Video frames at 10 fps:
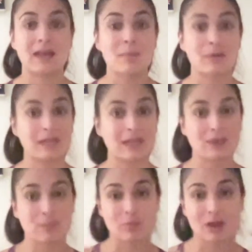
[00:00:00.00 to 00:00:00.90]
But again, the
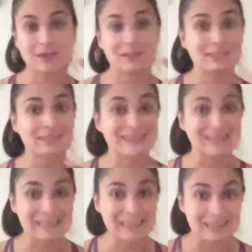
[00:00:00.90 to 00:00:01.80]
breath isn't
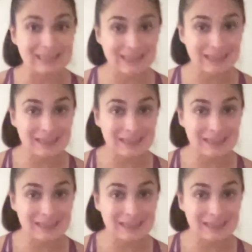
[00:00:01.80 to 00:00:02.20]
leading it.